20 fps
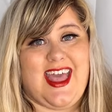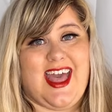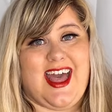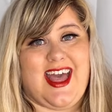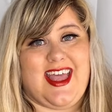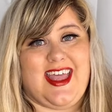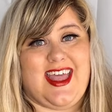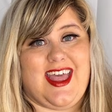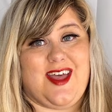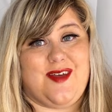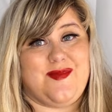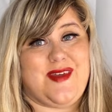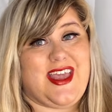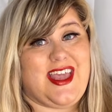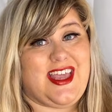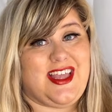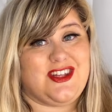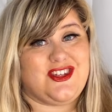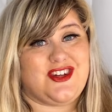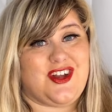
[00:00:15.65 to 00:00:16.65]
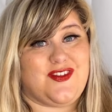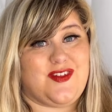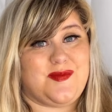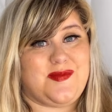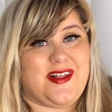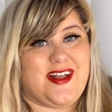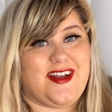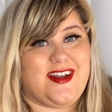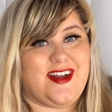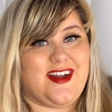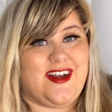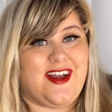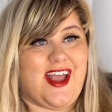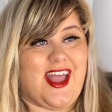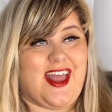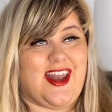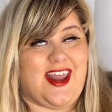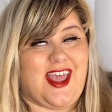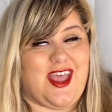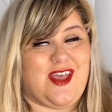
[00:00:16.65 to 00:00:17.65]
I am a travel blogger
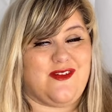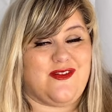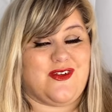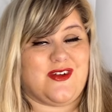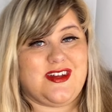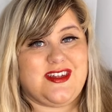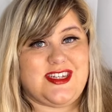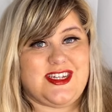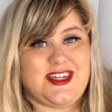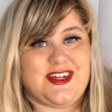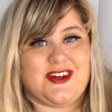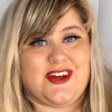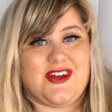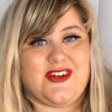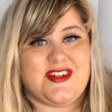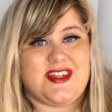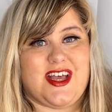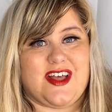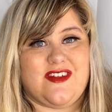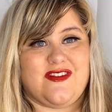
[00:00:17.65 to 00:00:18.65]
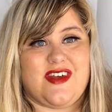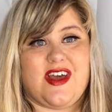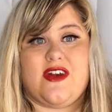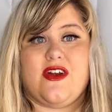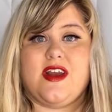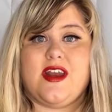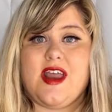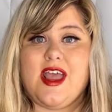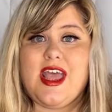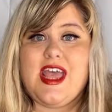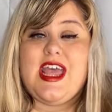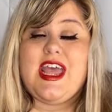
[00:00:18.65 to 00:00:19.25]
and a 14-year hotel veteran.